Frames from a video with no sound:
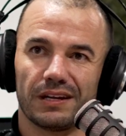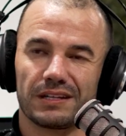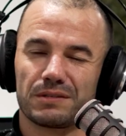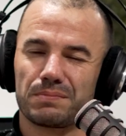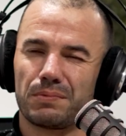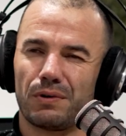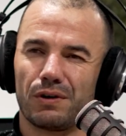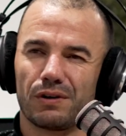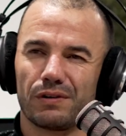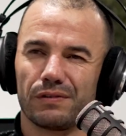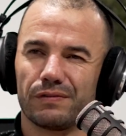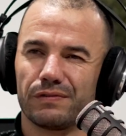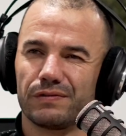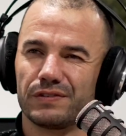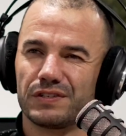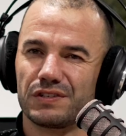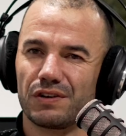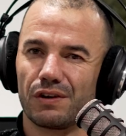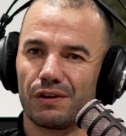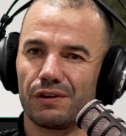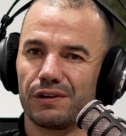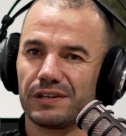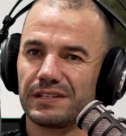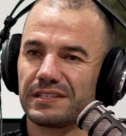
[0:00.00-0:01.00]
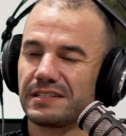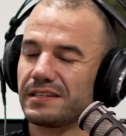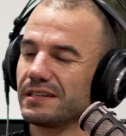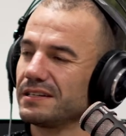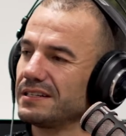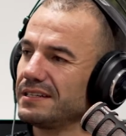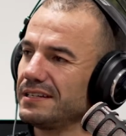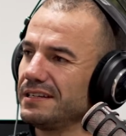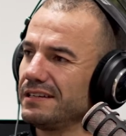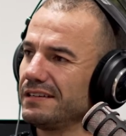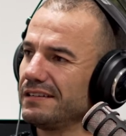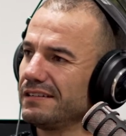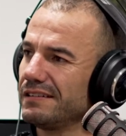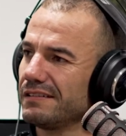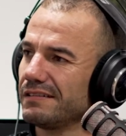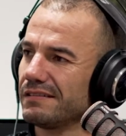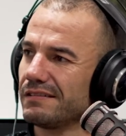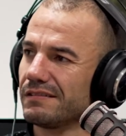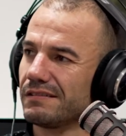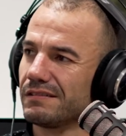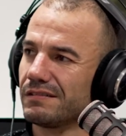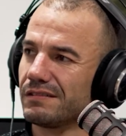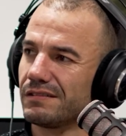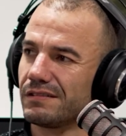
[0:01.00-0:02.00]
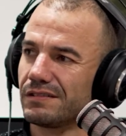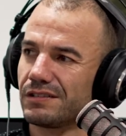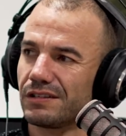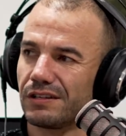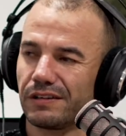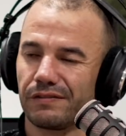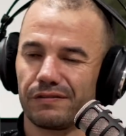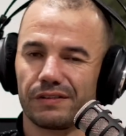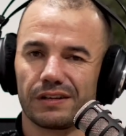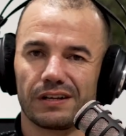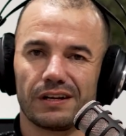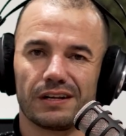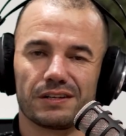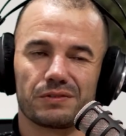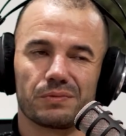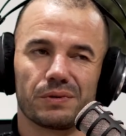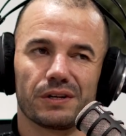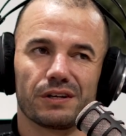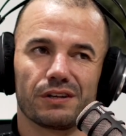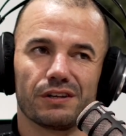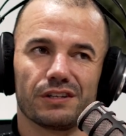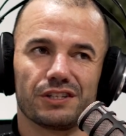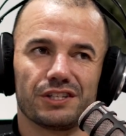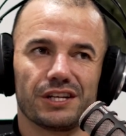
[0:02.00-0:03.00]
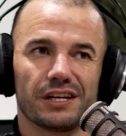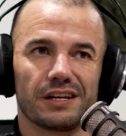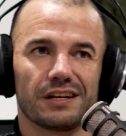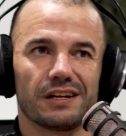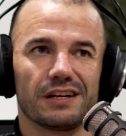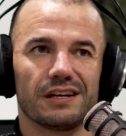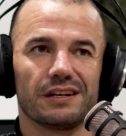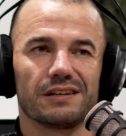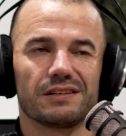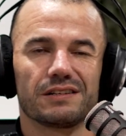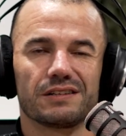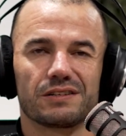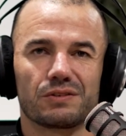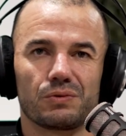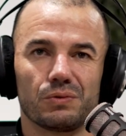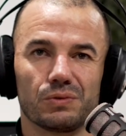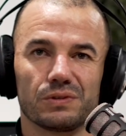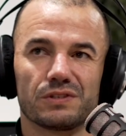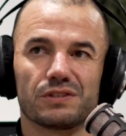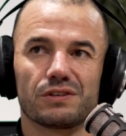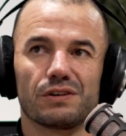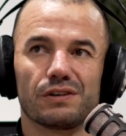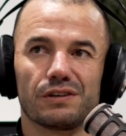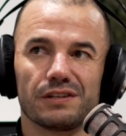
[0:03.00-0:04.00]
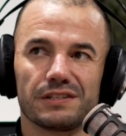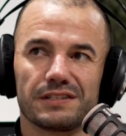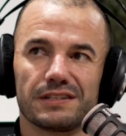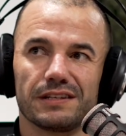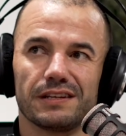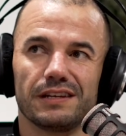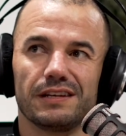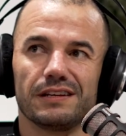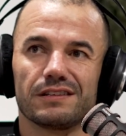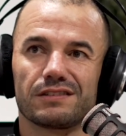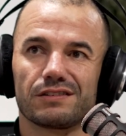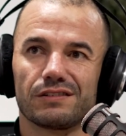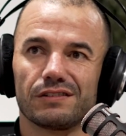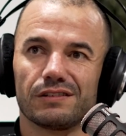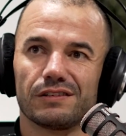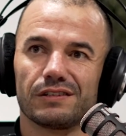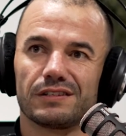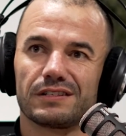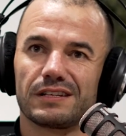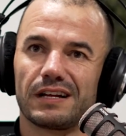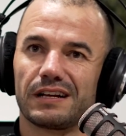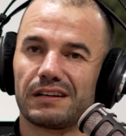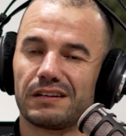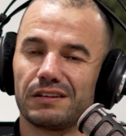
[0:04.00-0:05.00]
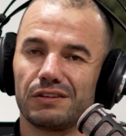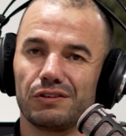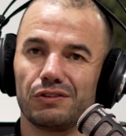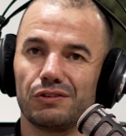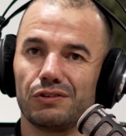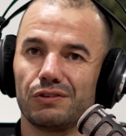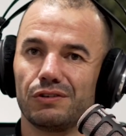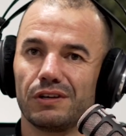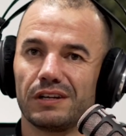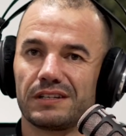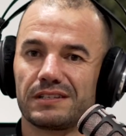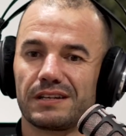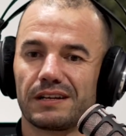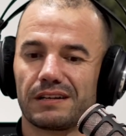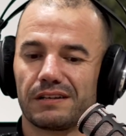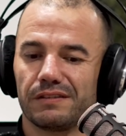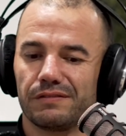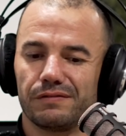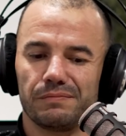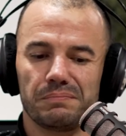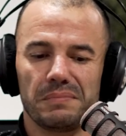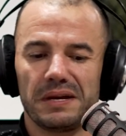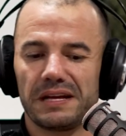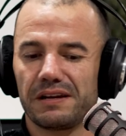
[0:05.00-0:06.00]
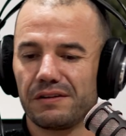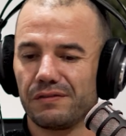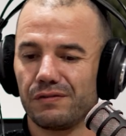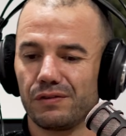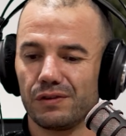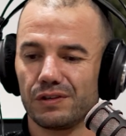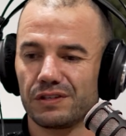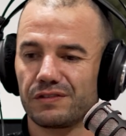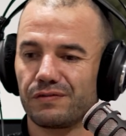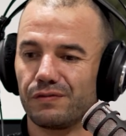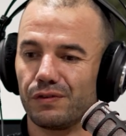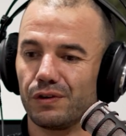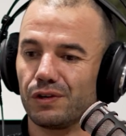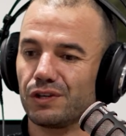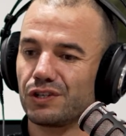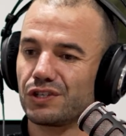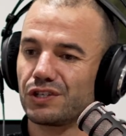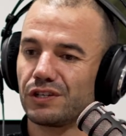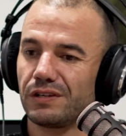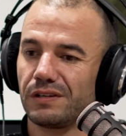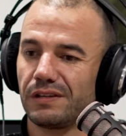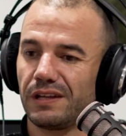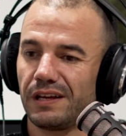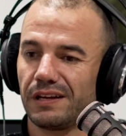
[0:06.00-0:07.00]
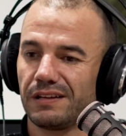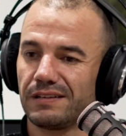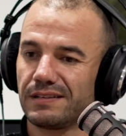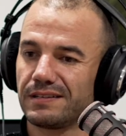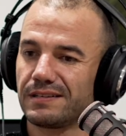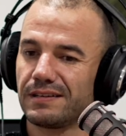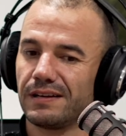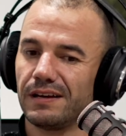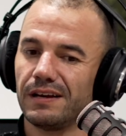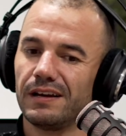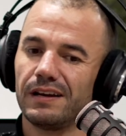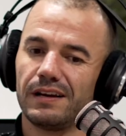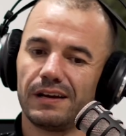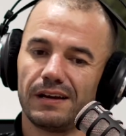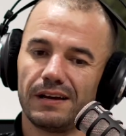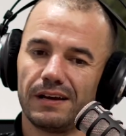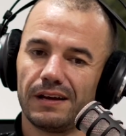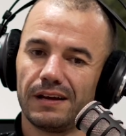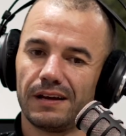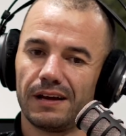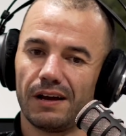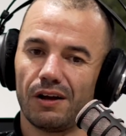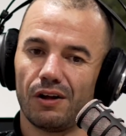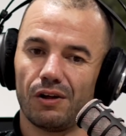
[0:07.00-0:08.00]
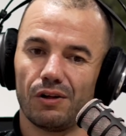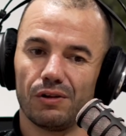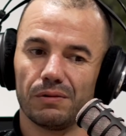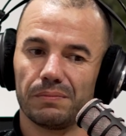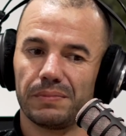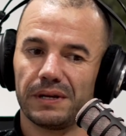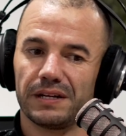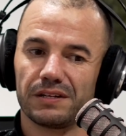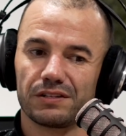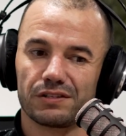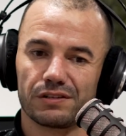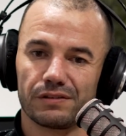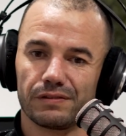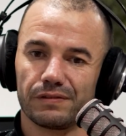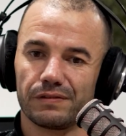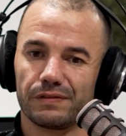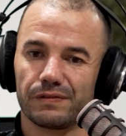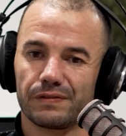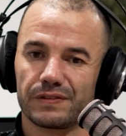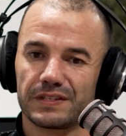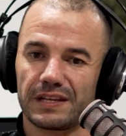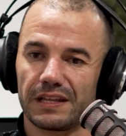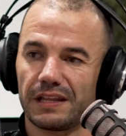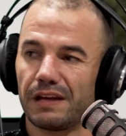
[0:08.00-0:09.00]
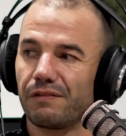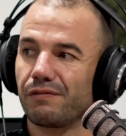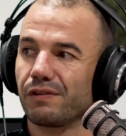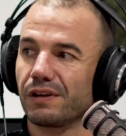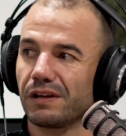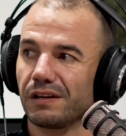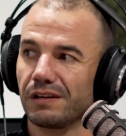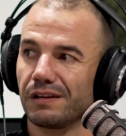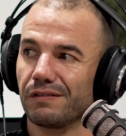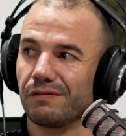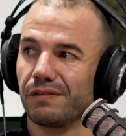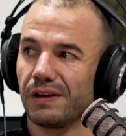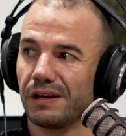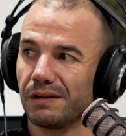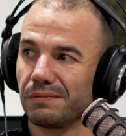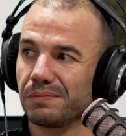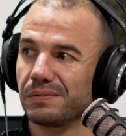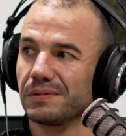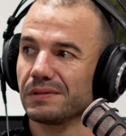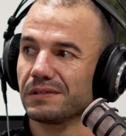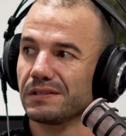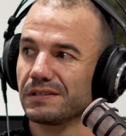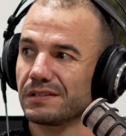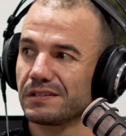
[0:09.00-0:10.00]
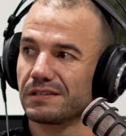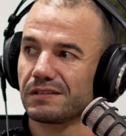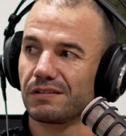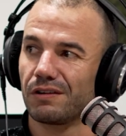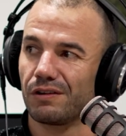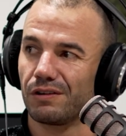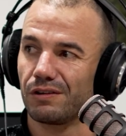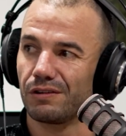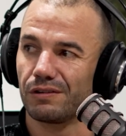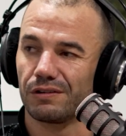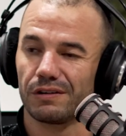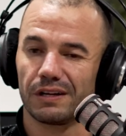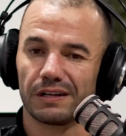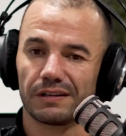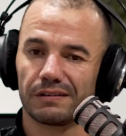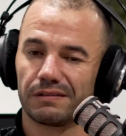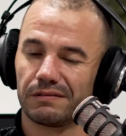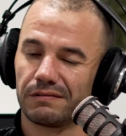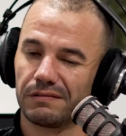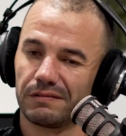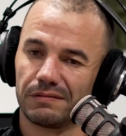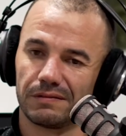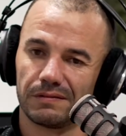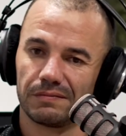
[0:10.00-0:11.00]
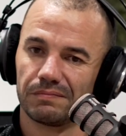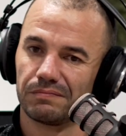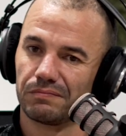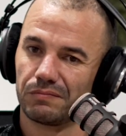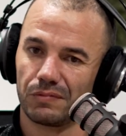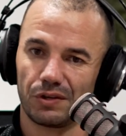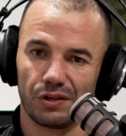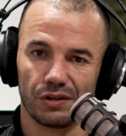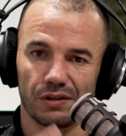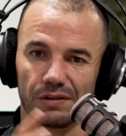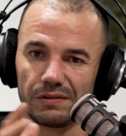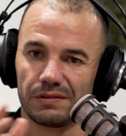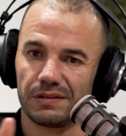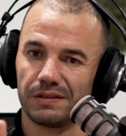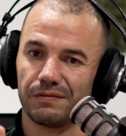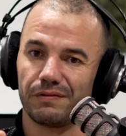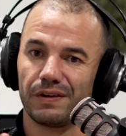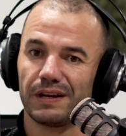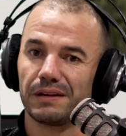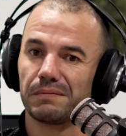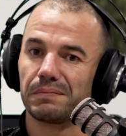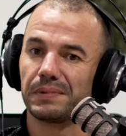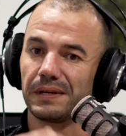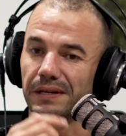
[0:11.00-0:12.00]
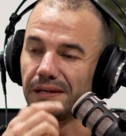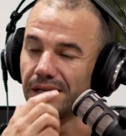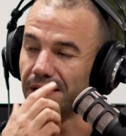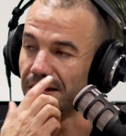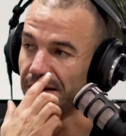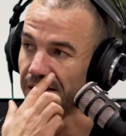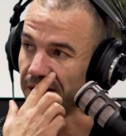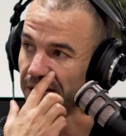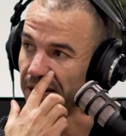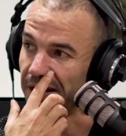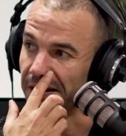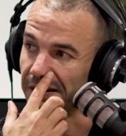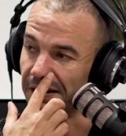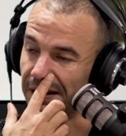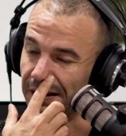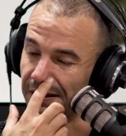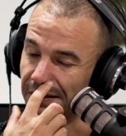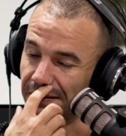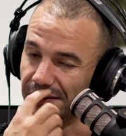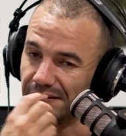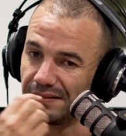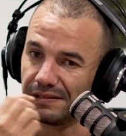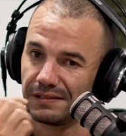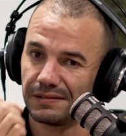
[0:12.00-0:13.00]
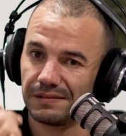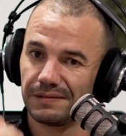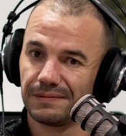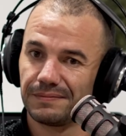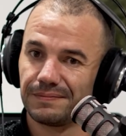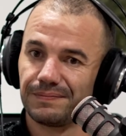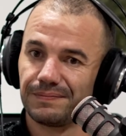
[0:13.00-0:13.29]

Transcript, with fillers: it's part of Zara City. So if the guys want to go check it out, it's called Zara City. So it's like a new, it's like a metaverse version that a whole bunch of South African developers are like, you know, developing, developing and, and, and